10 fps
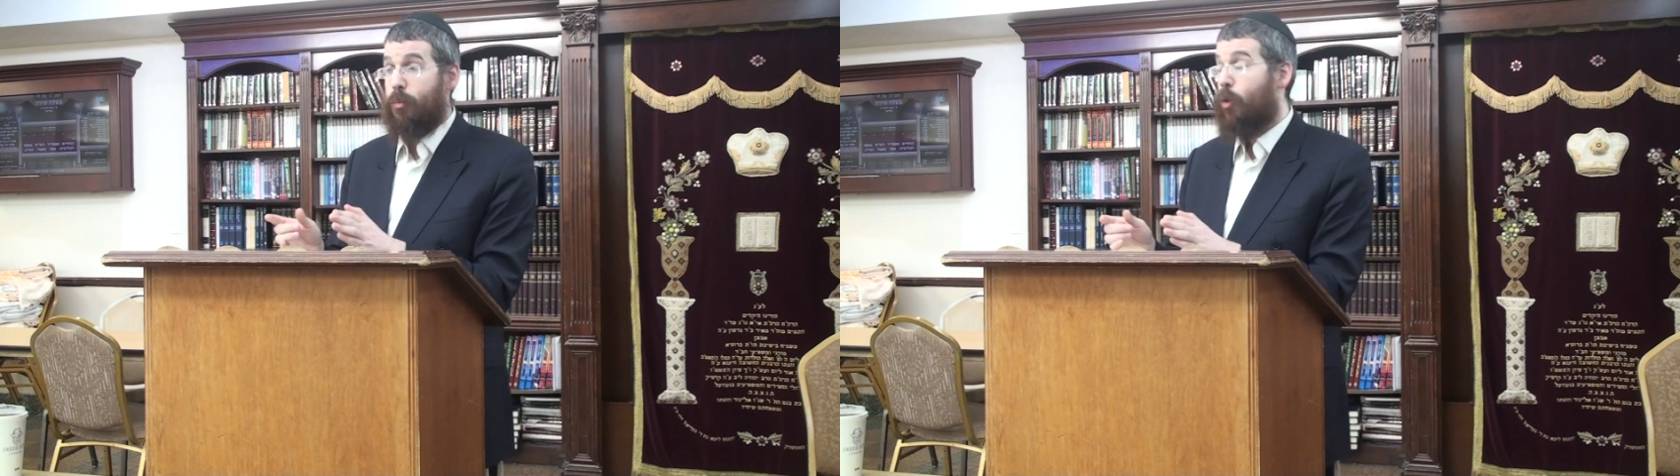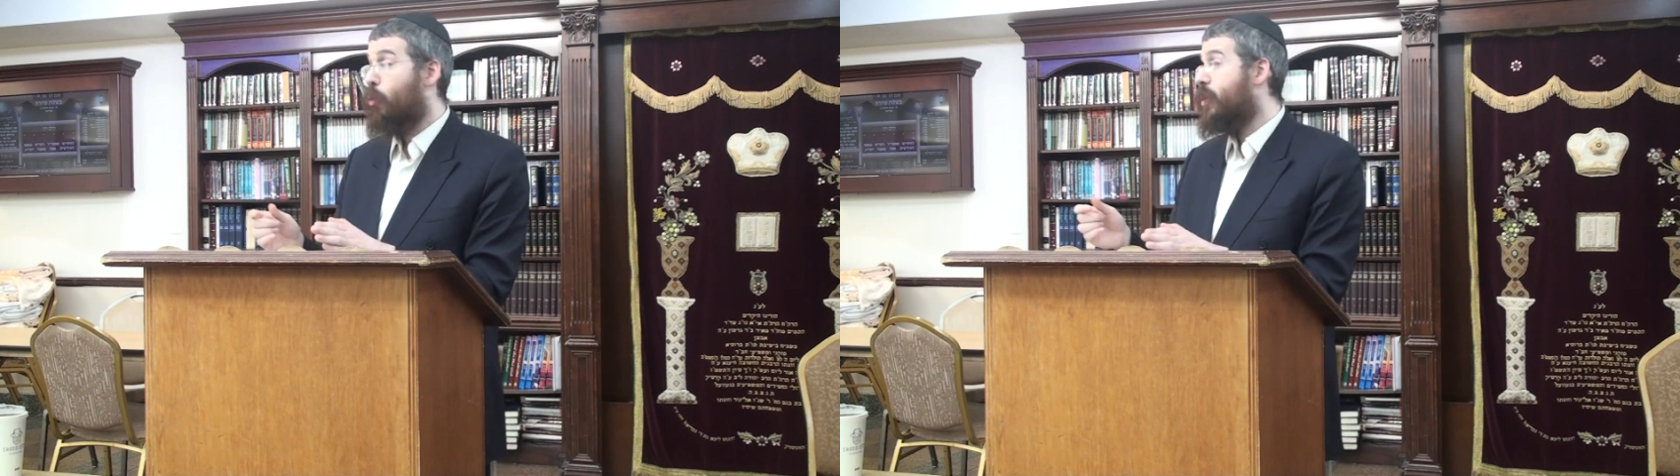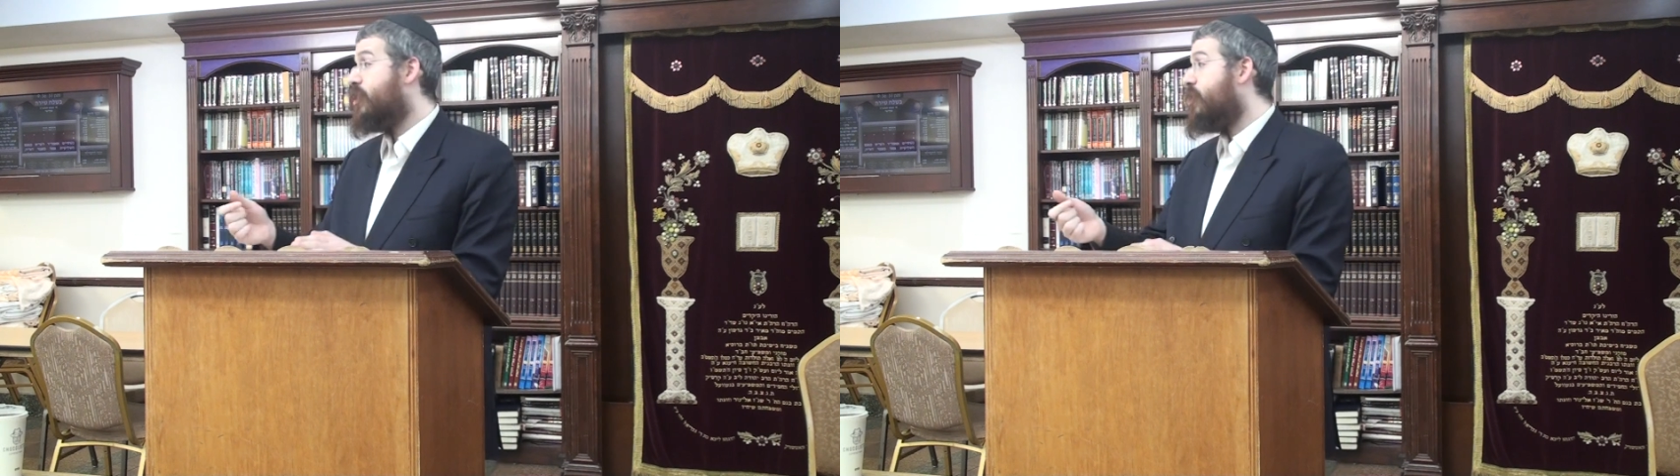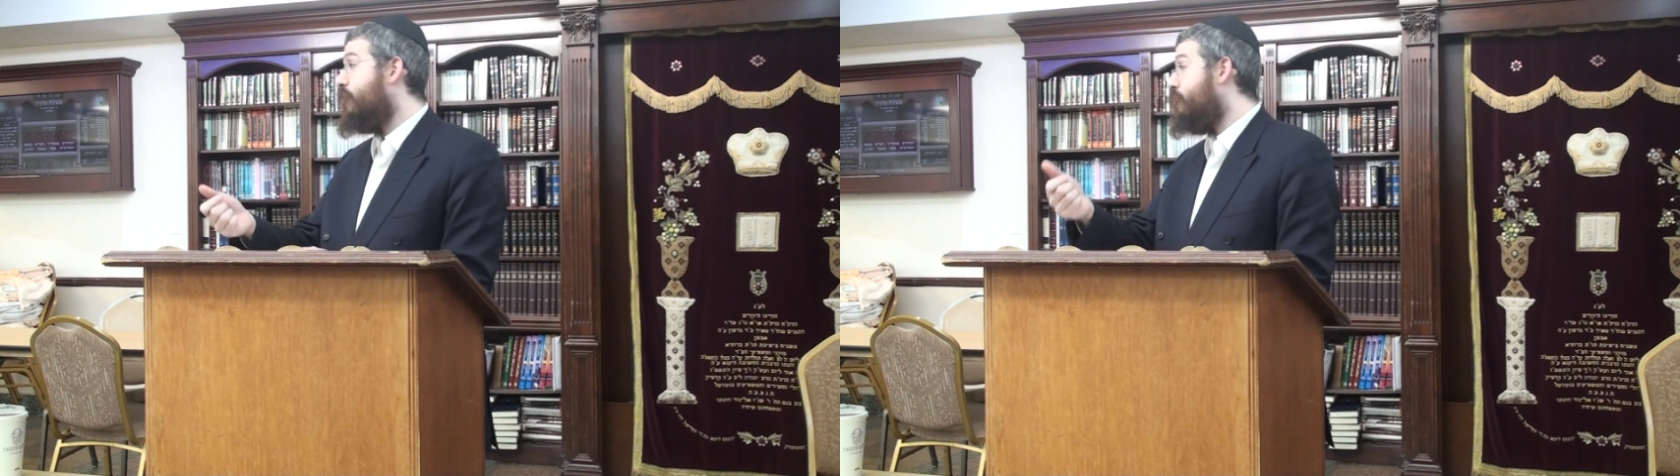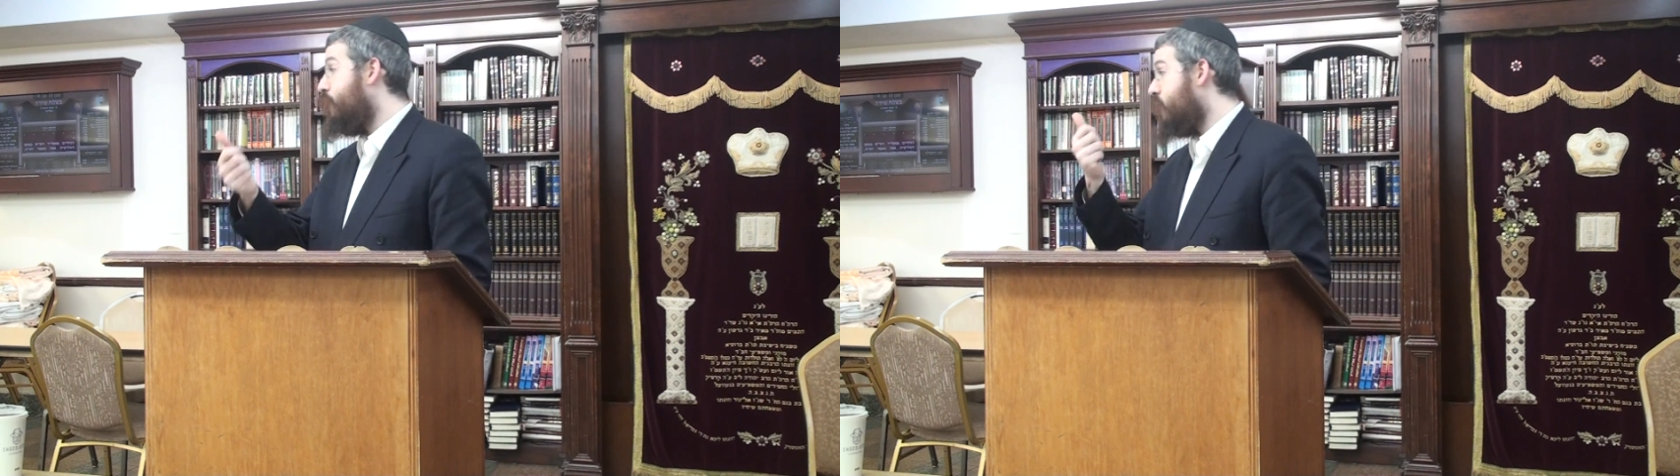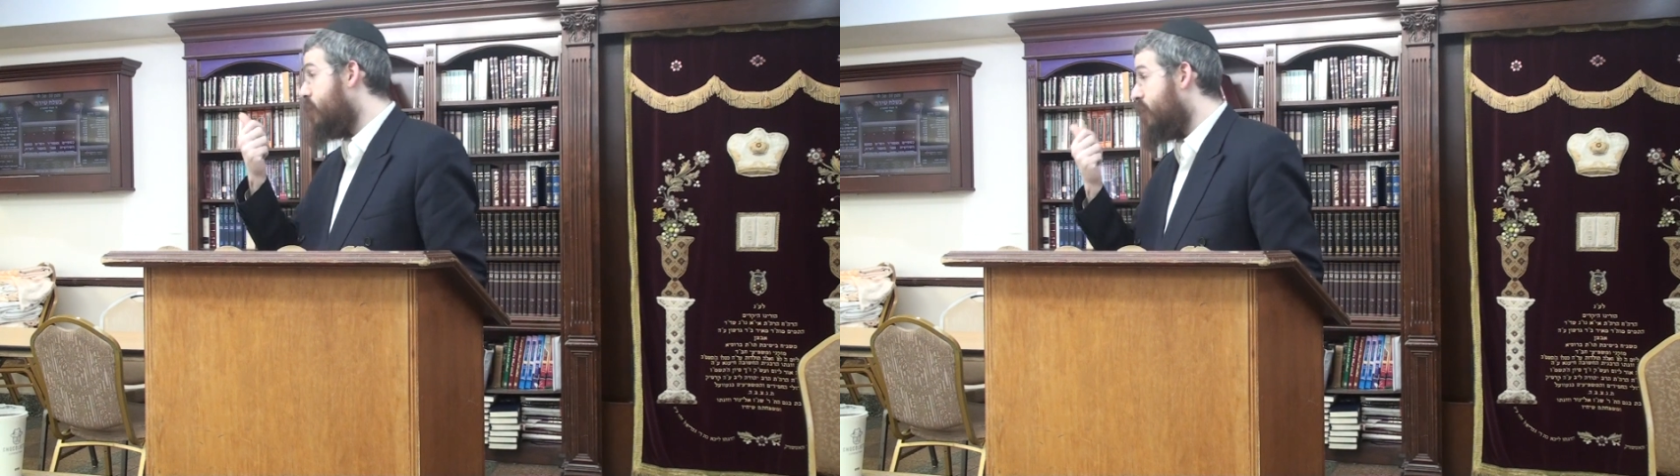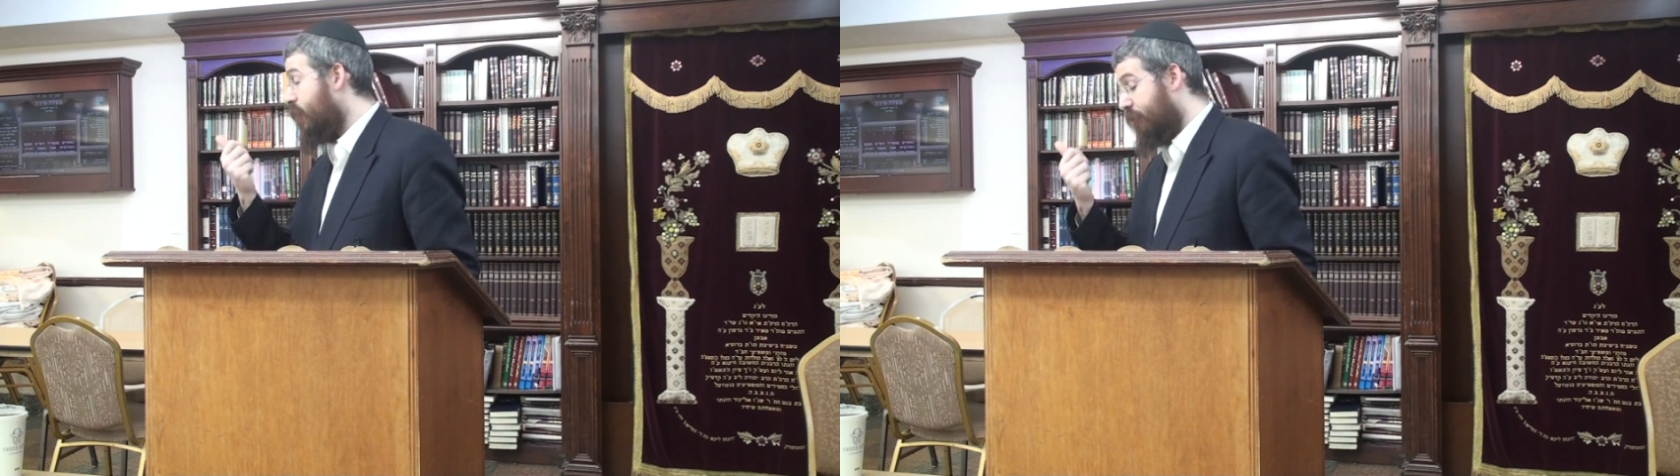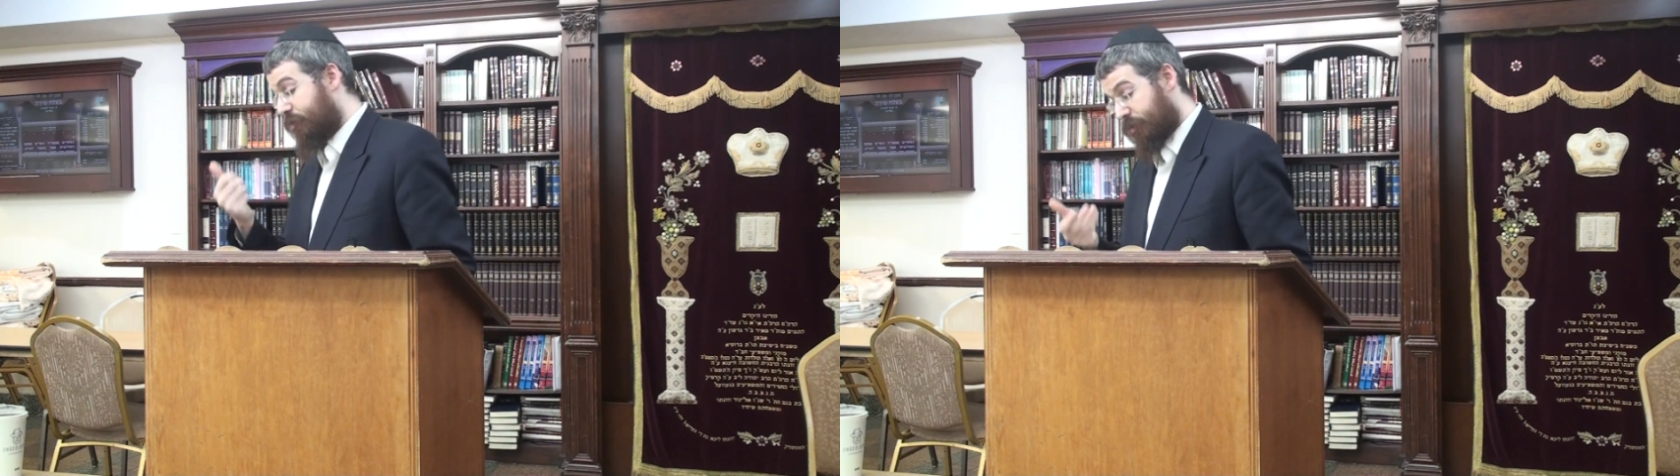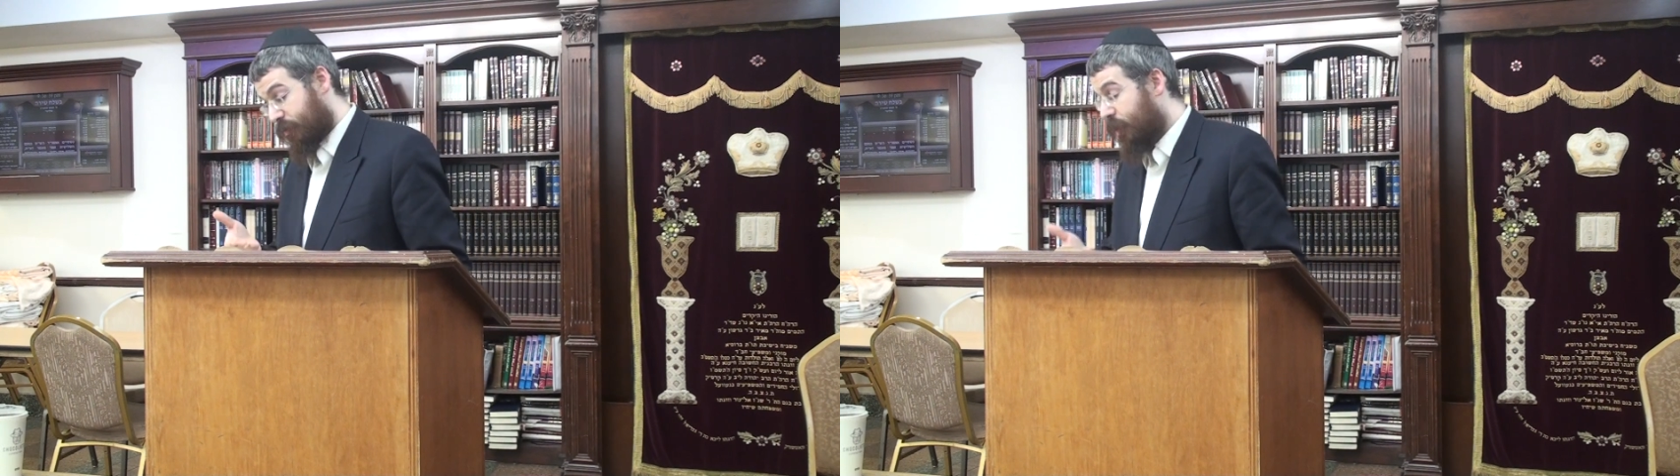But always the first sif